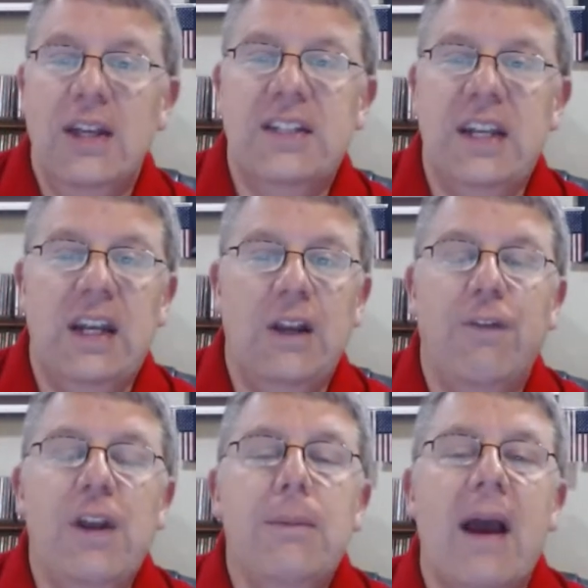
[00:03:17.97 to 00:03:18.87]
any
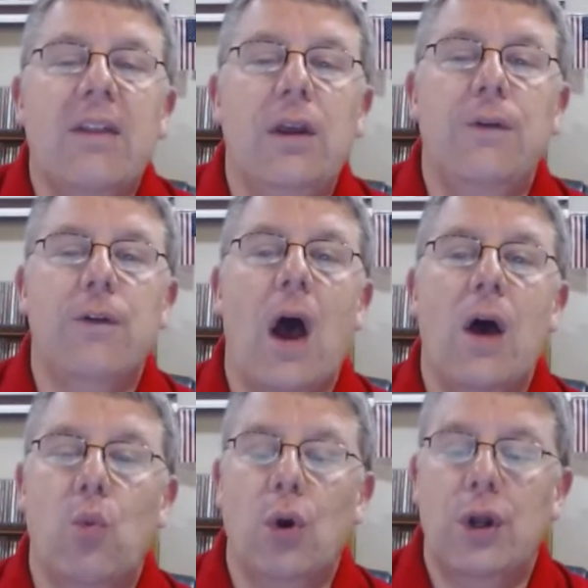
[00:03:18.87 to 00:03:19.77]
feedback that you've
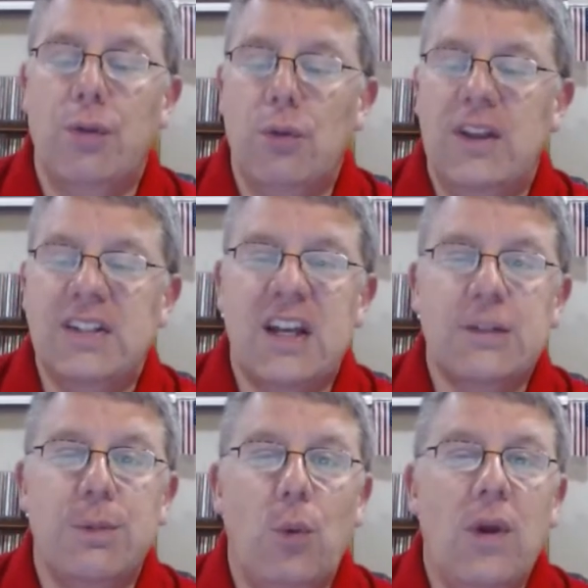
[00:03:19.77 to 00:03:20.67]
got, working through the
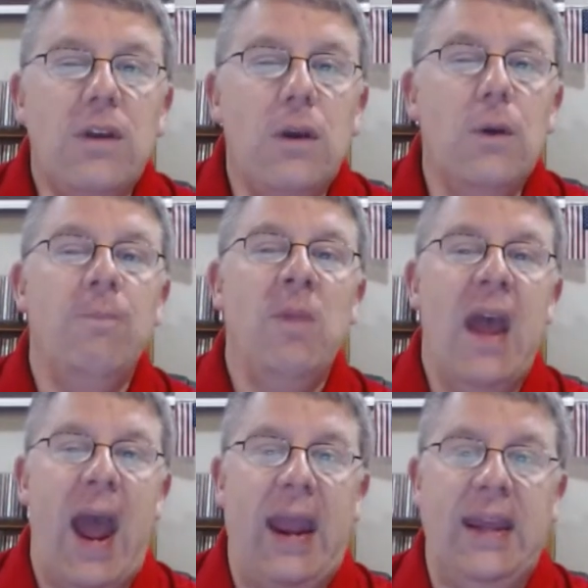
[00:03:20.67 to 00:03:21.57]
assessment with you,
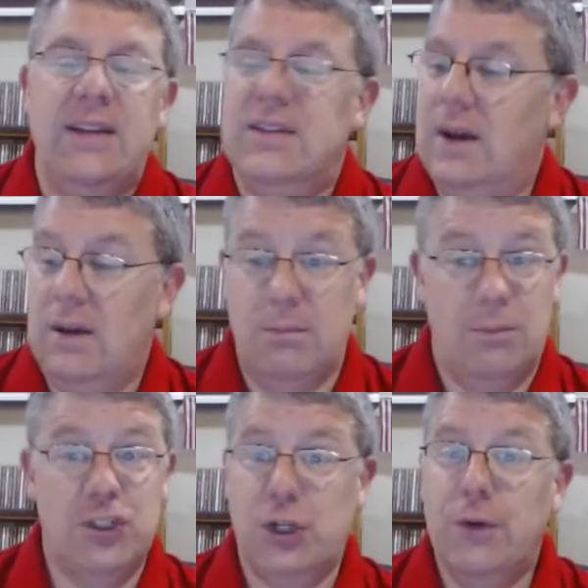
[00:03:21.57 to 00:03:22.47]
and
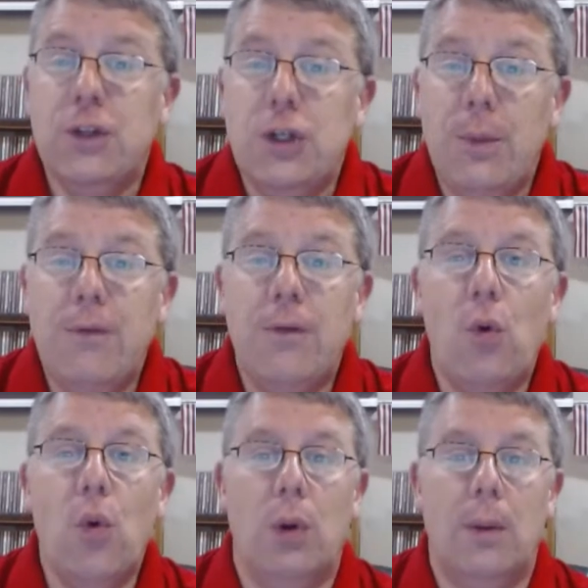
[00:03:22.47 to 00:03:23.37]
serving you moving
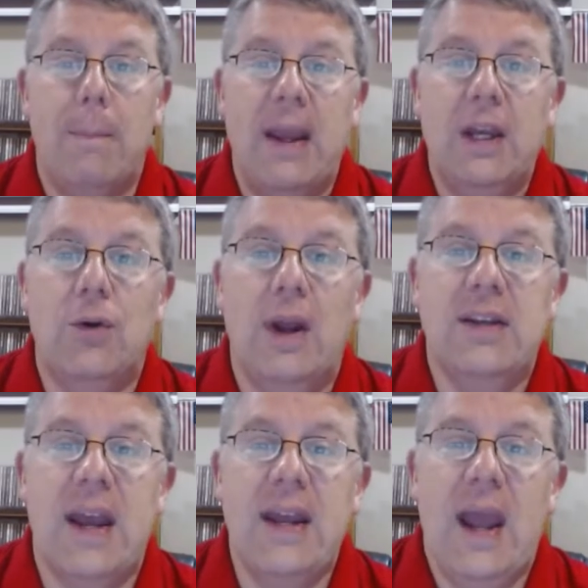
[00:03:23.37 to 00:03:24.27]
forward. Make it a great
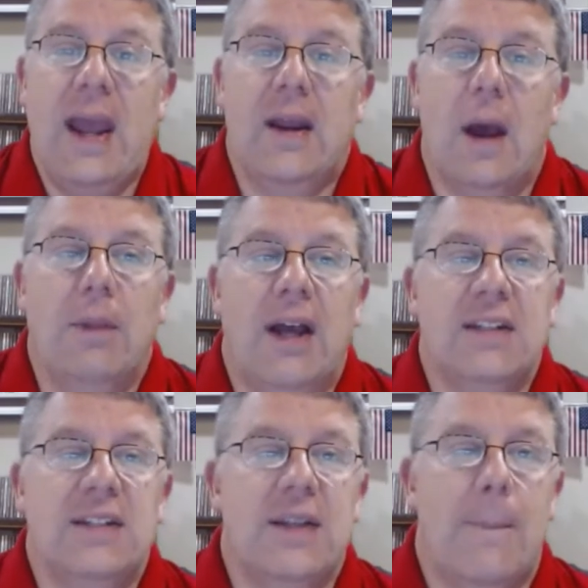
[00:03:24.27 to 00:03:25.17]
day, and God
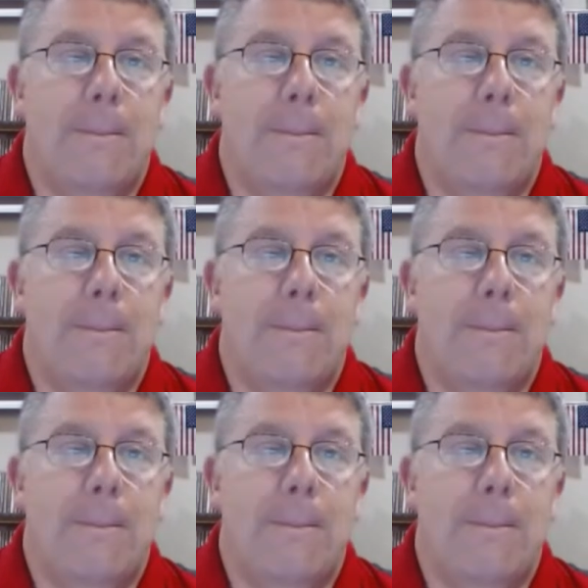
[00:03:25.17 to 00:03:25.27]
bless.